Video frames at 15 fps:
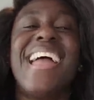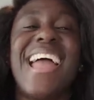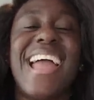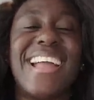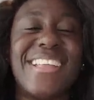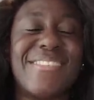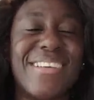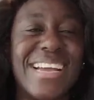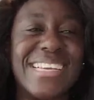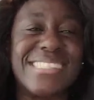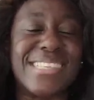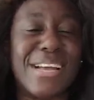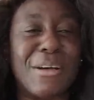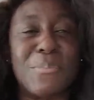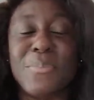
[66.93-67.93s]

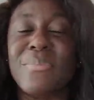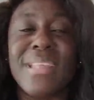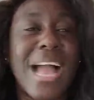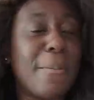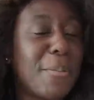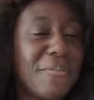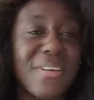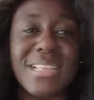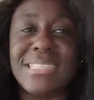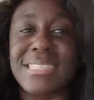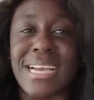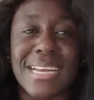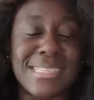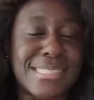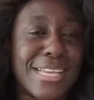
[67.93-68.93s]
anyways um happy
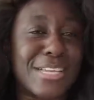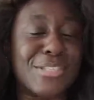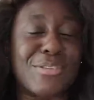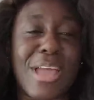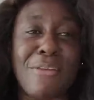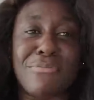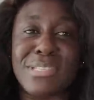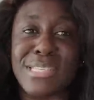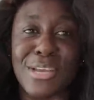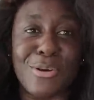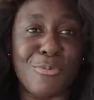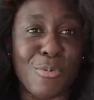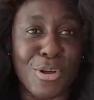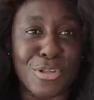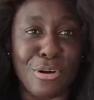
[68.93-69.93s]
valentine's day to every
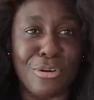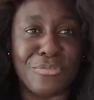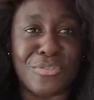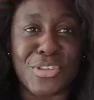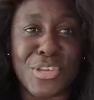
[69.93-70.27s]
single one of